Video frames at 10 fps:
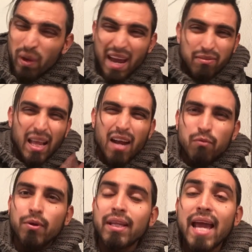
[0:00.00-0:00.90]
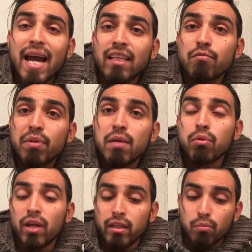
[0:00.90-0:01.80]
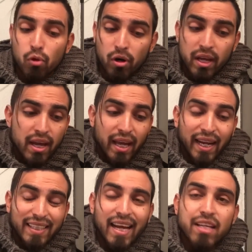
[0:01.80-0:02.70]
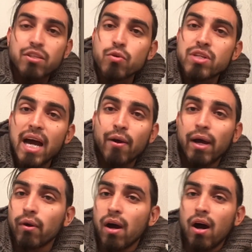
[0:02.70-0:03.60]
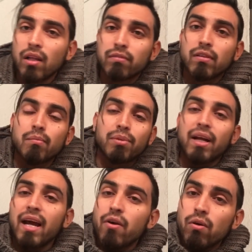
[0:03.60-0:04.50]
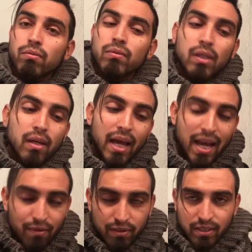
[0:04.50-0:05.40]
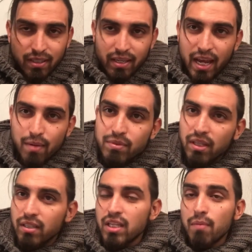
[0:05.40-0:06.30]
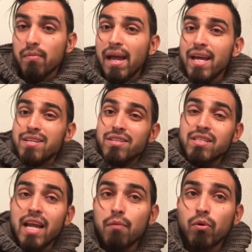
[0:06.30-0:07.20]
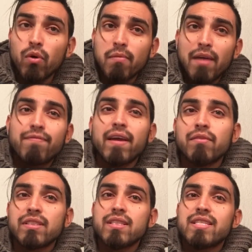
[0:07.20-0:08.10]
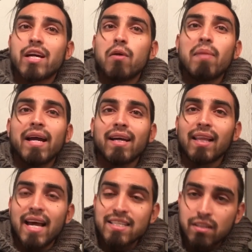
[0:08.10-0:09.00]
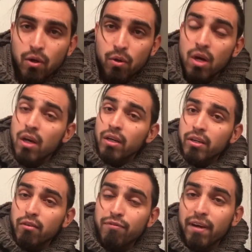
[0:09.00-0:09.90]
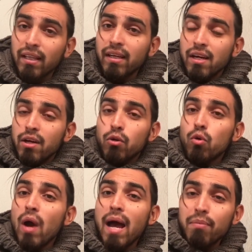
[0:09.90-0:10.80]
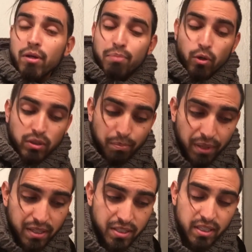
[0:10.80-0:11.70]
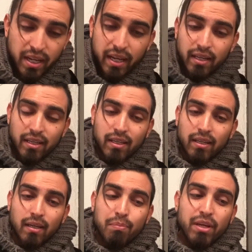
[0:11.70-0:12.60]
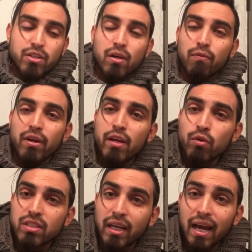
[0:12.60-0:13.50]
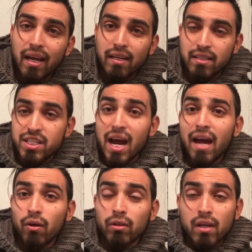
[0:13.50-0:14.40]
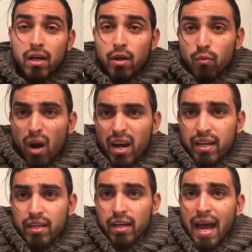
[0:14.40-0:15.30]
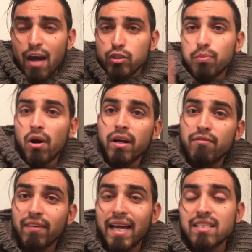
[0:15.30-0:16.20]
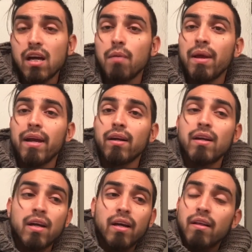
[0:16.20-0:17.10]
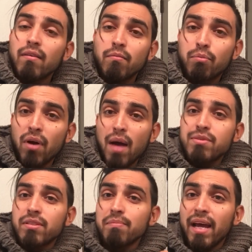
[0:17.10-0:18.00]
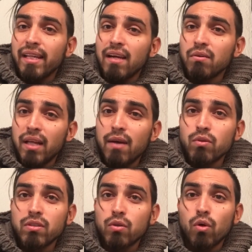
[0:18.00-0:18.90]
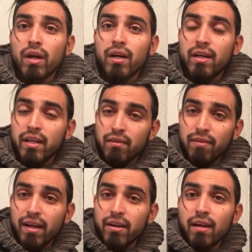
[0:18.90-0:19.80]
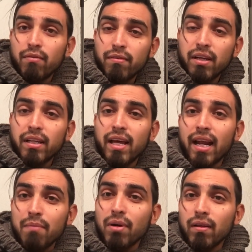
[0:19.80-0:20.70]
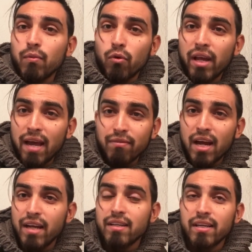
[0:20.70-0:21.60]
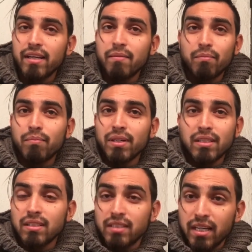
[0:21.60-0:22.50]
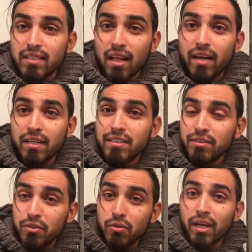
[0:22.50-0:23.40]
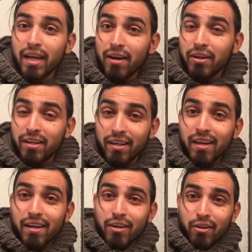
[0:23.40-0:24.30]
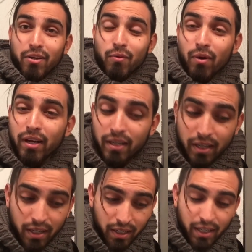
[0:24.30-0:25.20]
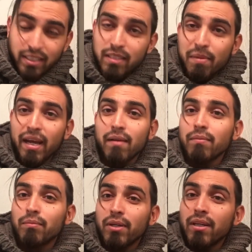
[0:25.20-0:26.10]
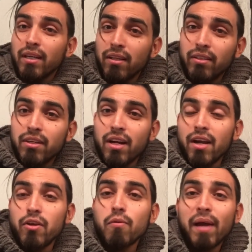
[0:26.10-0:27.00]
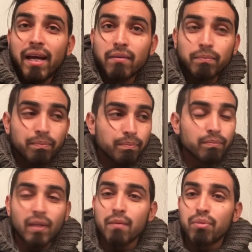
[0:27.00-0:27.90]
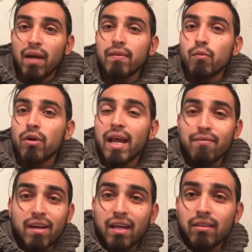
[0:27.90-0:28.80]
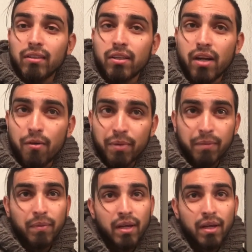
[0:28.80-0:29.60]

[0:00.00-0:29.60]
we have a lot of really active people on the board, and I'd like to shout out all of them, but I don't have the names on the top of my head just now. But one of my favorites is Jeremiah Glasgow, good fella, who happened to post a picture today, a picture of when he was a child, rocking a house party flat top hair. Props, man, that was a cool haircut. If I could ever have done that, I probably would have not done it, because it takes a lot of guts to do that haircut. You're one gutsy man, but it looked good on you, man. It probably would have not looked good on me.